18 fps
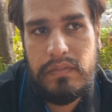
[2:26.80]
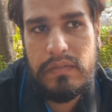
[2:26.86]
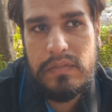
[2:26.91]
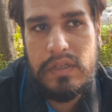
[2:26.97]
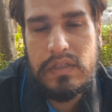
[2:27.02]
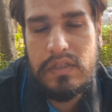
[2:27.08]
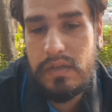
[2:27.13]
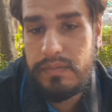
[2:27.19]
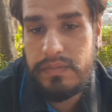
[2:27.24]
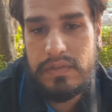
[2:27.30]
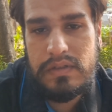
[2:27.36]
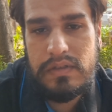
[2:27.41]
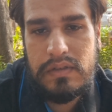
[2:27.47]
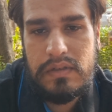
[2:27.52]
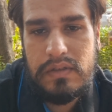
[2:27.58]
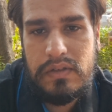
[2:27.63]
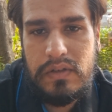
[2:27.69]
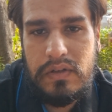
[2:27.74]
systems?
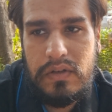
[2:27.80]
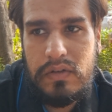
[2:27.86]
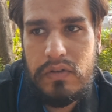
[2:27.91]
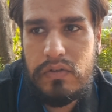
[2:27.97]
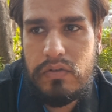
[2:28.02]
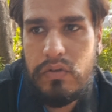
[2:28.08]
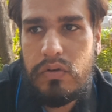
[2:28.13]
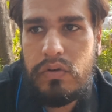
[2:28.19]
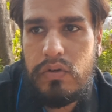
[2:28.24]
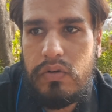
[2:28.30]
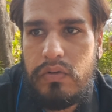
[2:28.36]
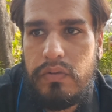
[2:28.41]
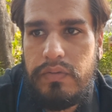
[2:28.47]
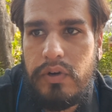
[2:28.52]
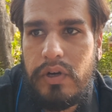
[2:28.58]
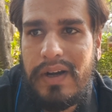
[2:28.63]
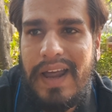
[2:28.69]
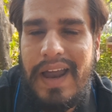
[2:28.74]
So
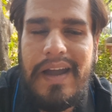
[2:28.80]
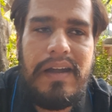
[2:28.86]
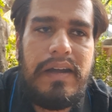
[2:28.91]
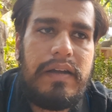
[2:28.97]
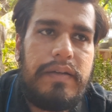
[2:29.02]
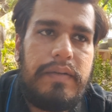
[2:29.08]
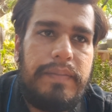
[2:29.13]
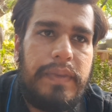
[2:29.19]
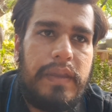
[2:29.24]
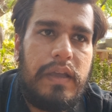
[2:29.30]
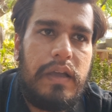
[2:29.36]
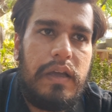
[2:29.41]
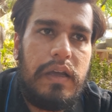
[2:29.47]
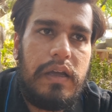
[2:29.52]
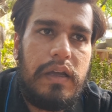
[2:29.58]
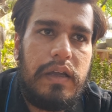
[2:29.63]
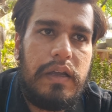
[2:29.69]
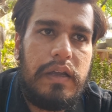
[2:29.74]
for that,
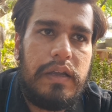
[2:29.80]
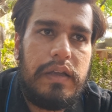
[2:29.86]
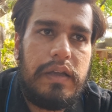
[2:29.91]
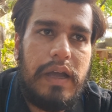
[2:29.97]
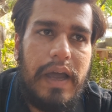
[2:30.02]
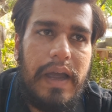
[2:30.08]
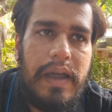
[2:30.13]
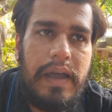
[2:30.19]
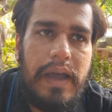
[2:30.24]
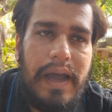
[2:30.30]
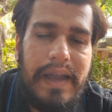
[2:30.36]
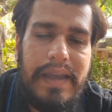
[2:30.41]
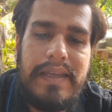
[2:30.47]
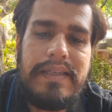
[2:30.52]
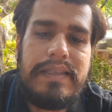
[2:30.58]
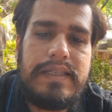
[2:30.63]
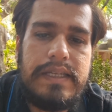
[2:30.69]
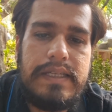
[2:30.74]

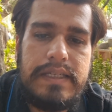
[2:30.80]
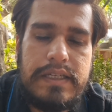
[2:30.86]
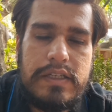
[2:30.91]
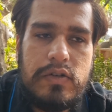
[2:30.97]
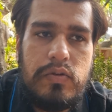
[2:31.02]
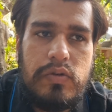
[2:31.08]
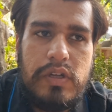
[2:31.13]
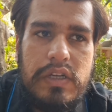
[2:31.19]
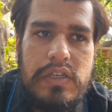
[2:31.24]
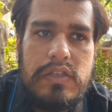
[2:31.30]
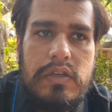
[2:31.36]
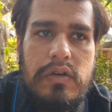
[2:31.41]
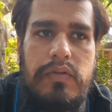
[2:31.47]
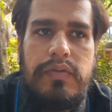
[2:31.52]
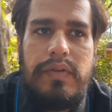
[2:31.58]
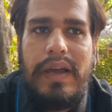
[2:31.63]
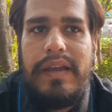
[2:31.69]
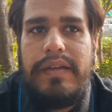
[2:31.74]
IEC
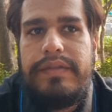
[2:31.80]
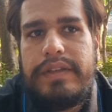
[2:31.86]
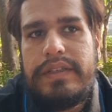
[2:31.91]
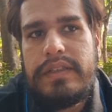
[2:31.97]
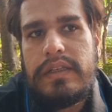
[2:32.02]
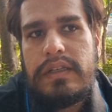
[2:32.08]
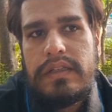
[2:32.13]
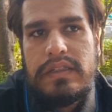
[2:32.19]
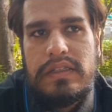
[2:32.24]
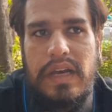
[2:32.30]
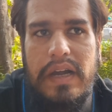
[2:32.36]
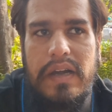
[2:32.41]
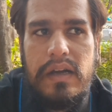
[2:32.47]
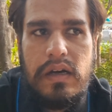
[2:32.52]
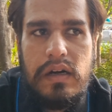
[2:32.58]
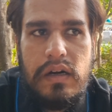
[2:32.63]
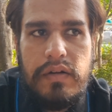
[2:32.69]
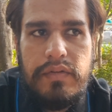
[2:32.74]
62305 is a
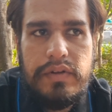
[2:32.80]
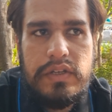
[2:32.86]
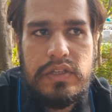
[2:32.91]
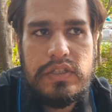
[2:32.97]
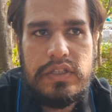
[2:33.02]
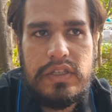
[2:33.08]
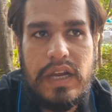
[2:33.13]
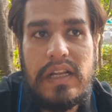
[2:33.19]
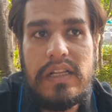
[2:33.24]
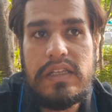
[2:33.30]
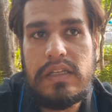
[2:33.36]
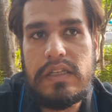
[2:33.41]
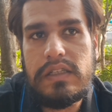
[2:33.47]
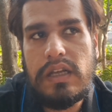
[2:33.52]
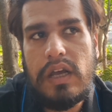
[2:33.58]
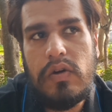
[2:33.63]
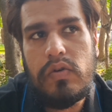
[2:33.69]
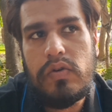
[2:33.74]
standard which tells
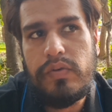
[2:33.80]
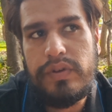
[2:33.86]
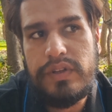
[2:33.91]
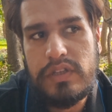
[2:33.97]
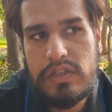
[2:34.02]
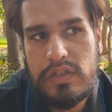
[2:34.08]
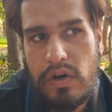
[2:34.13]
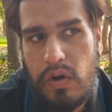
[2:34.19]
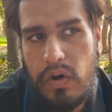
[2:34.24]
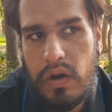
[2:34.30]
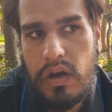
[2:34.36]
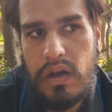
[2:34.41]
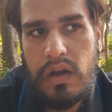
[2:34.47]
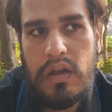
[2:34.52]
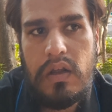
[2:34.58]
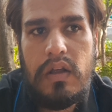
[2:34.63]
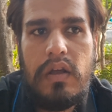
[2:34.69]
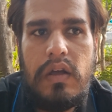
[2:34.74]
us how to install,
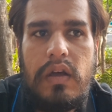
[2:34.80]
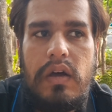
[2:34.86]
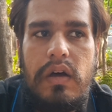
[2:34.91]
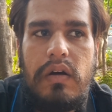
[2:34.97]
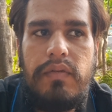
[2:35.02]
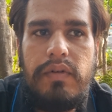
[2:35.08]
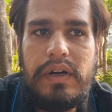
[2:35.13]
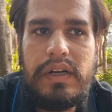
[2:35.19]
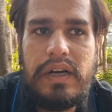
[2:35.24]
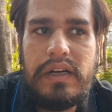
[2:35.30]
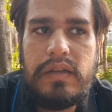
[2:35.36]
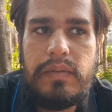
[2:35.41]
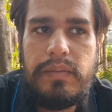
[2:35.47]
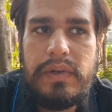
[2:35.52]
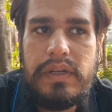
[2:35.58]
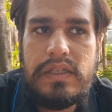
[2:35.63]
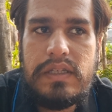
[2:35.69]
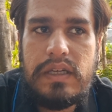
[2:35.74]
what are the
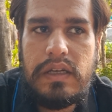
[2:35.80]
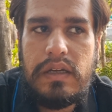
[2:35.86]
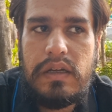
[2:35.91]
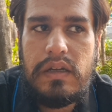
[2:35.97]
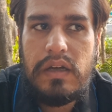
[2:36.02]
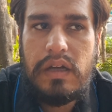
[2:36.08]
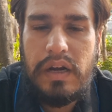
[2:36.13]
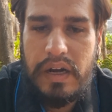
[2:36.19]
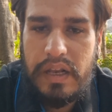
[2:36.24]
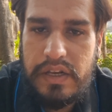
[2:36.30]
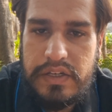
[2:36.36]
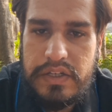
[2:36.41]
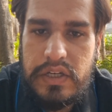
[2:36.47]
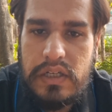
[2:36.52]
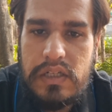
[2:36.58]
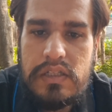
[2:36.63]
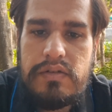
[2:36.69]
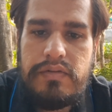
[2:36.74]
basic
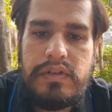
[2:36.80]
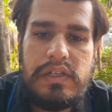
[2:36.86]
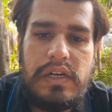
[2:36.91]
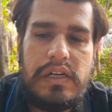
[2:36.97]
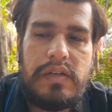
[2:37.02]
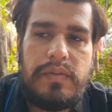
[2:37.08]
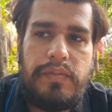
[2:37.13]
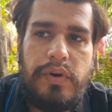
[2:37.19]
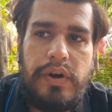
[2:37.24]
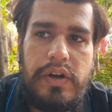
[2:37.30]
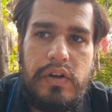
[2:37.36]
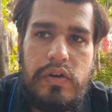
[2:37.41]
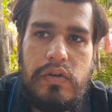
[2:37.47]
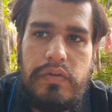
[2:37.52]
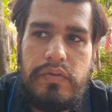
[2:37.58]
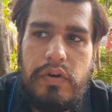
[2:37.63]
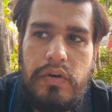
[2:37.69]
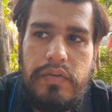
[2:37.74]
credentials, what are the point
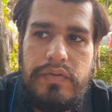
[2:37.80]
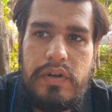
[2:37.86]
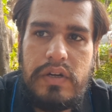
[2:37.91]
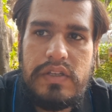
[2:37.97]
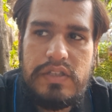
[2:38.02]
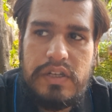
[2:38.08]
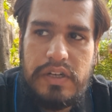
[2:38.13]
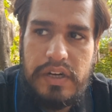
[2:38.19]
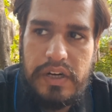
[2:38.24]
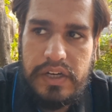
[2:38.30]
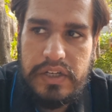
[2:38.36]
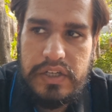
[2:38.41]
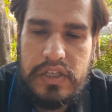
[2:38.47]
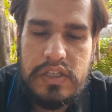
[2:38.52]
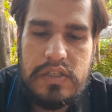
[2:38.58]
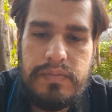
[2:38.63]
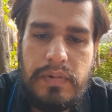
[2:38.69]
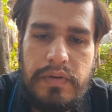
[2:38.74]
of
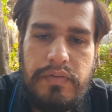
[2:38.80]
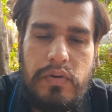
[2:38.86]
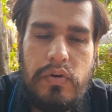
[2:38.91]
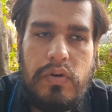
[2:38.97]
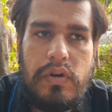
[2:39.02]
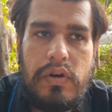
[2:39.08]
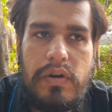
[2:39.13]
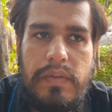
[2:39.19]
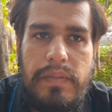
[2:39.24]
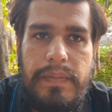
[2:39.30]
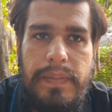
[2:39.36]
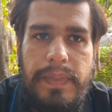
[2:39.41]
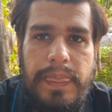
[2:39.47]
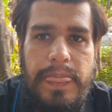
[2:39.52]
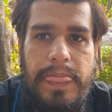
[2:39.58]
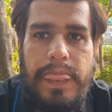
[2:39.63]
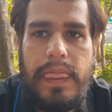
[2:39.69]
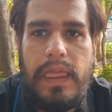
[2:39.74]
considerations before
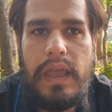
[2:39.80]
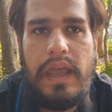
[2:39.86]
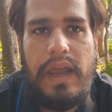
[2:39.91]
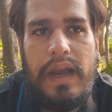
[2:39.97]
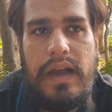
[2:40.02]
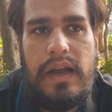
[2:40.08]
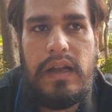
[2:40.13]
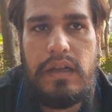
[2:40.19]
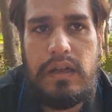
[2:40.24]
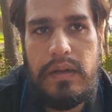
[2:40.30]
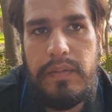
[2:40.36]
and